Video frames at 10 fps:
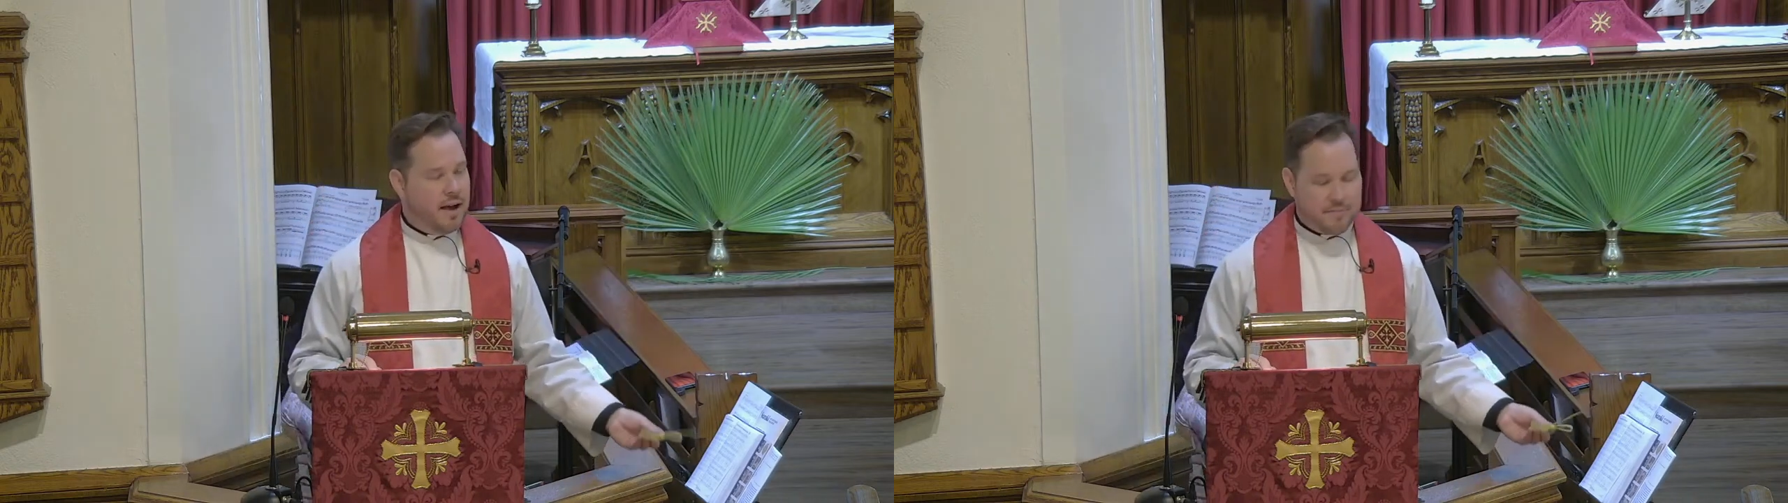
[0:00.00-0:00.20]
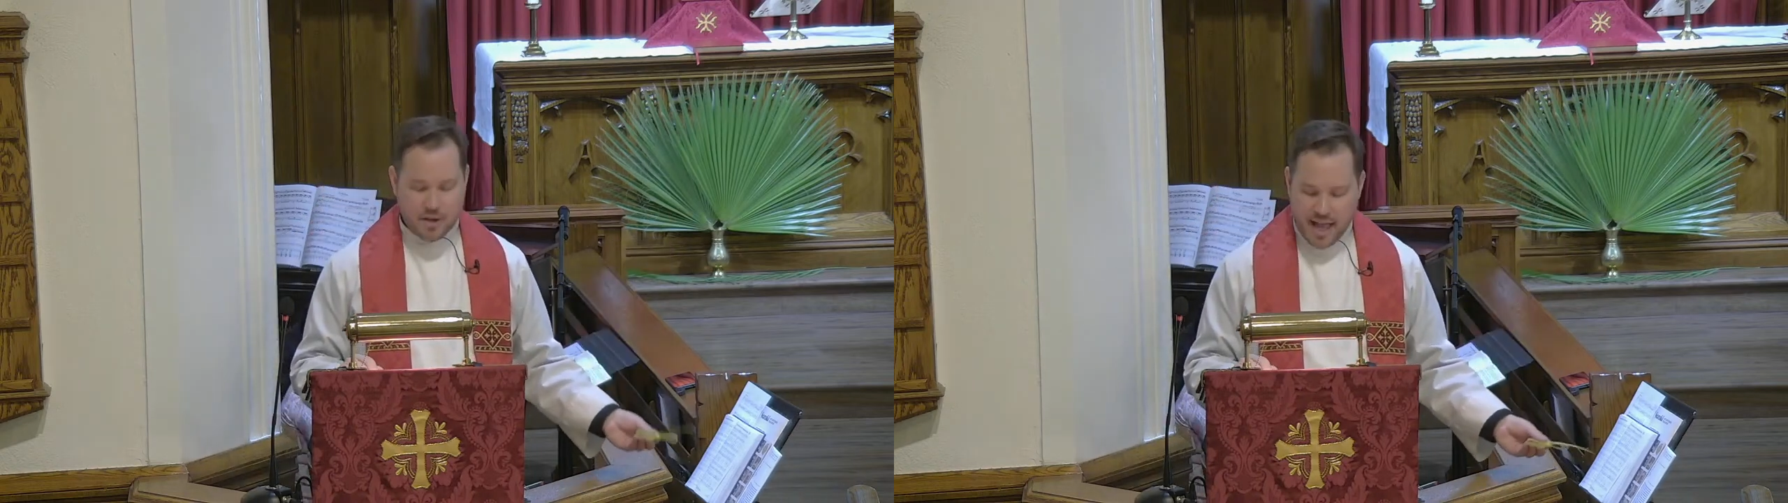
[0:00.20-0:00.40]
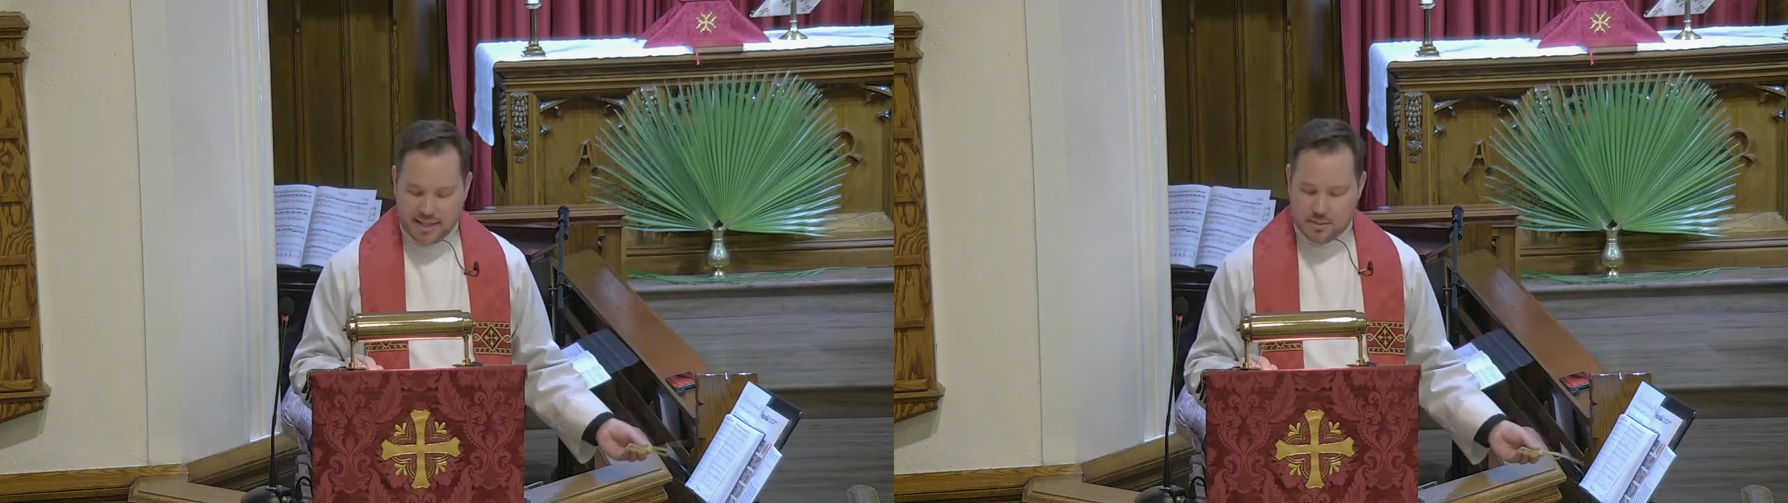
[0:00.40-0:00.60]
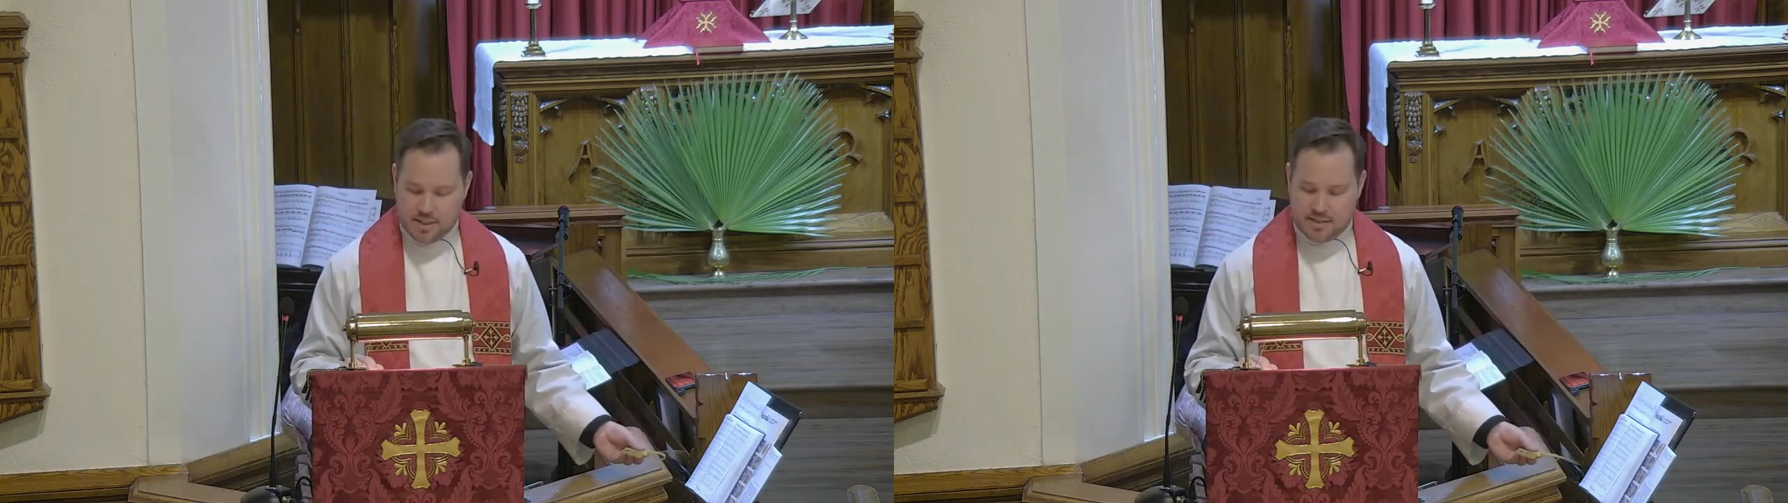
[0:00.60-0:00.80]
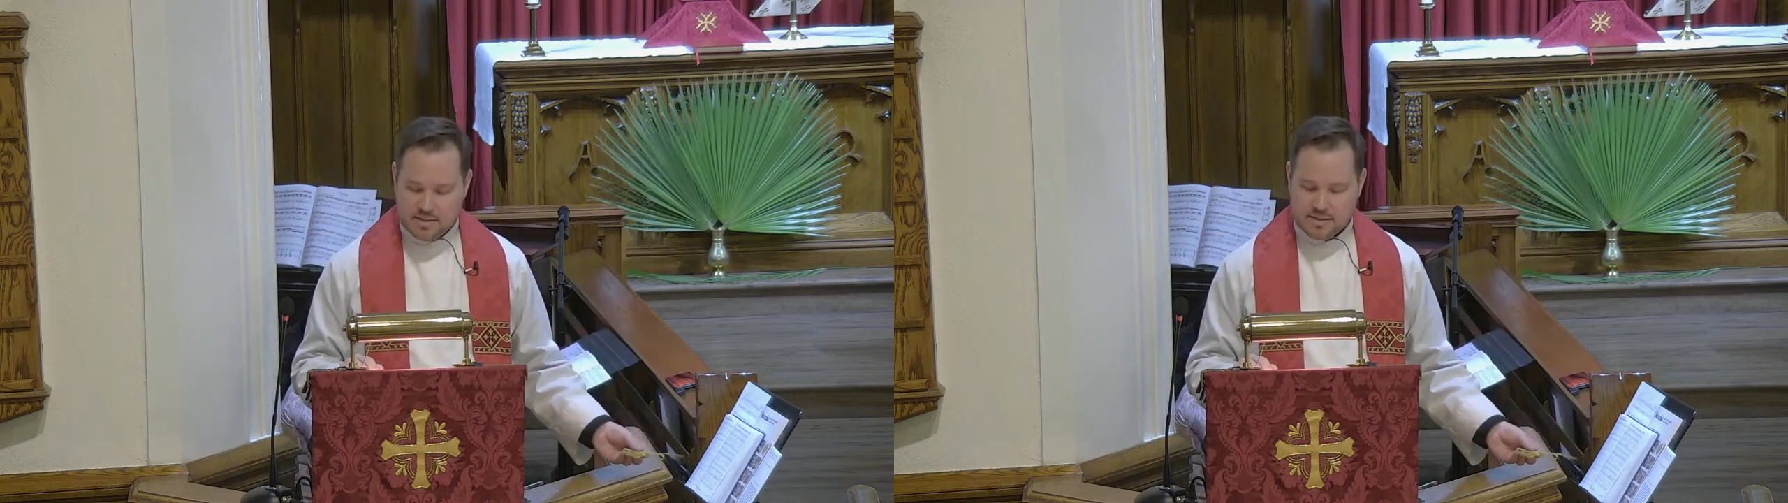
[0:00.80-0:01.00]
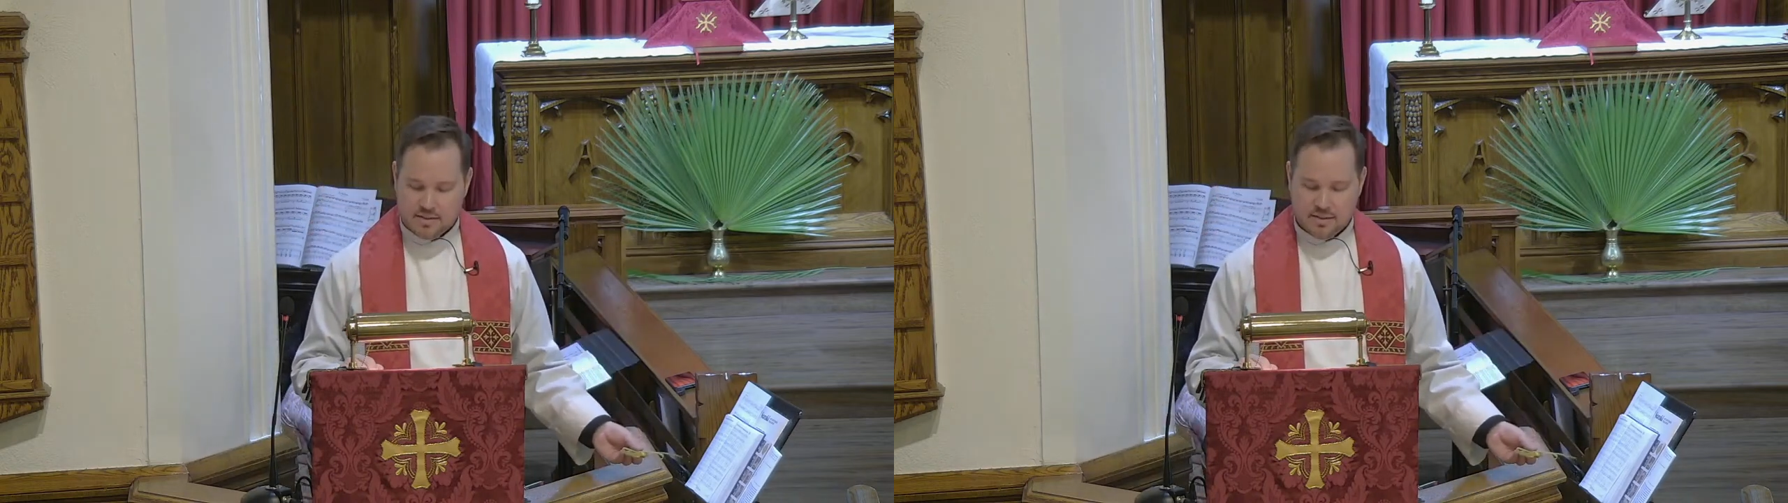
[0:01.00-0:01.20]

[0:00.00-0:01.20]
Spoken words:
of their enemies